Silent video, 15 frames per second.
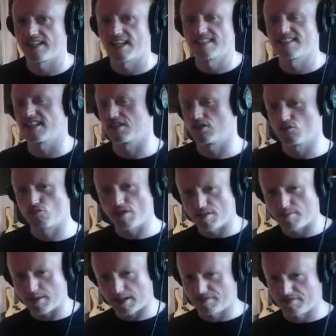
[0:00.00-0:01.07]
That's like the
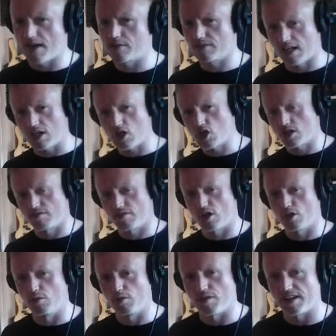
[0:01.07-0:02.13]
rhythmic foundation of the
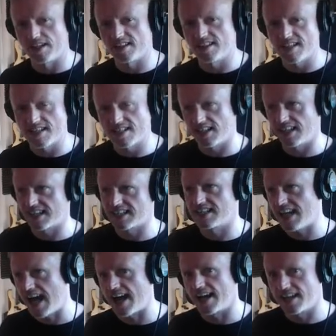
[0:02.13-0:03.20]
whole thing. These are like
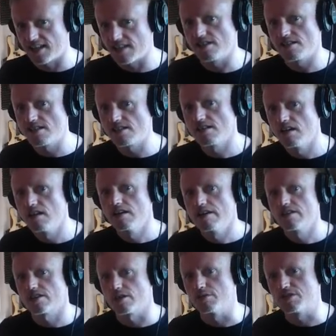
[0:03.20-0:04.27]
the anchors,
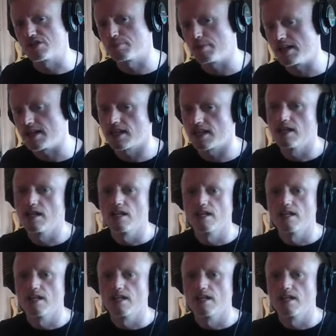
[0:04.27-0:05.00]
so to speak.